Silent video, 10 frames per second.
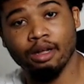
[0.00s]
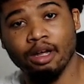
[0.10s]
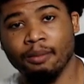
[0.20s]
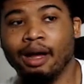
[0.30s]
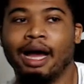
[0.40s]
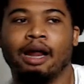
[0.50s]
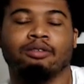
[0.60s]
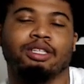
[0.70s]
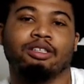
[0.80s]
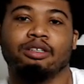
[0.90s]
but I don't
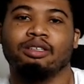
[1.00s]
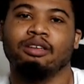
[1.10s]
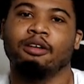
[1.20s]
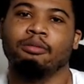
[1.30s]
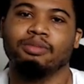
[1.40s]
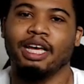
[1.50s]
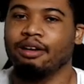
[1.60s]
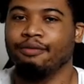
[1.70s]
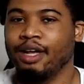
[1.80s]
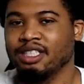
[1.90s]
see them taking
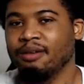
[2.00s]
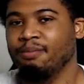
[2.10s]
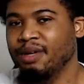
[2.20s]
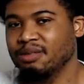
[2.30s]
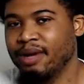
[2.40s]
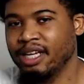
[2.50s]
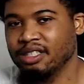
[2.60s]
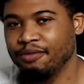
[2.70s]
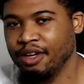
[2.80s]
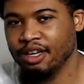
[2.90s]
advantage of the mismatch and
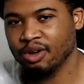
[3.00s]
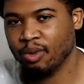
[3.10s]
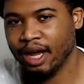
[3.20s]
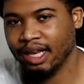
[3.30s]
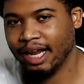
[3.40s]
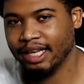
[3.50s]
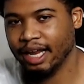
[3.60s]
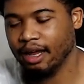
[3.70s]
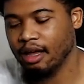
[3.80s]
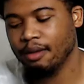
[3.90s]
feeding Dwight like that.
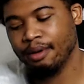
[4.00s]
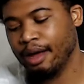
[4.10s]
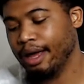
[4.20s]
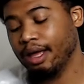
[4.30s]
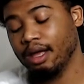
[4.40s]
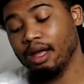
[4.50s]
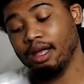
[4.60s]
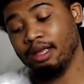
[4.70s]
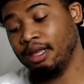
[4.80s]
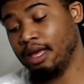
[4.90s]
But
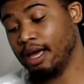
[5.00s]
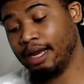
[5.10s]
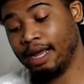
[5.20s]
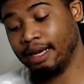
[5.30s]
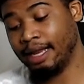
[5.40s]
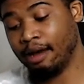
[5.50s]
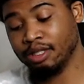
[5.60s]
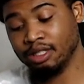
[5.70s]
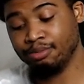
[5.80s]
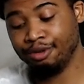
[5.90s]
yeah, that would
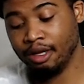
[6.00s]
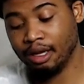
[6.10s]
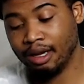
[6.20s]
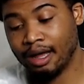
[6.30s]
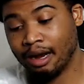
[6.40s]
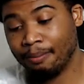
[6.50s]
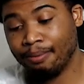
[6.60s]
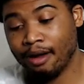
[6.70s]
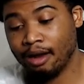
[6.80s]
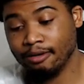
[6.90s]
just be a lot of
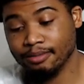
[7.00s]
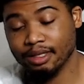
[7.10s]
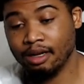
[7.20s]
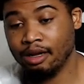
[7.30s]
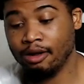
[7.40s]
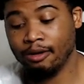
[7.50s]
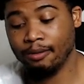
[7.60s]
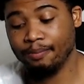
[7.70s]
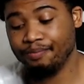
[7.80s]
problems. And